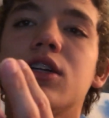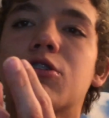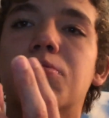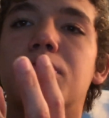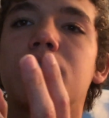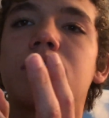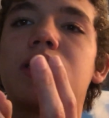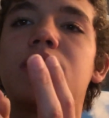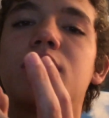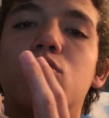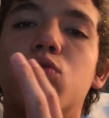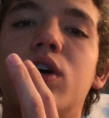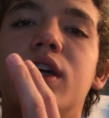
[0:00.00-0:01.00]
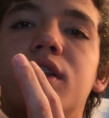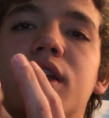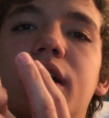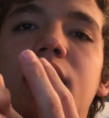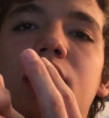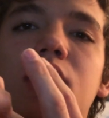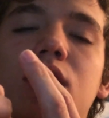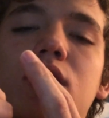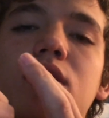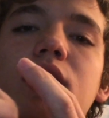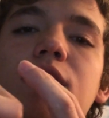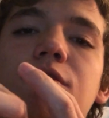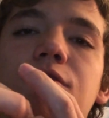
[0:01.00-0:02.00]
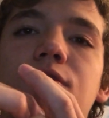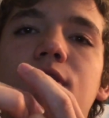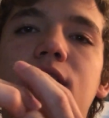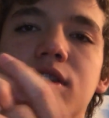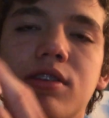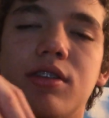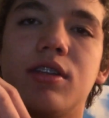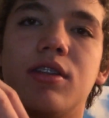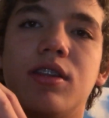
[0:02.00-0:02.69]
airport in a way that only fits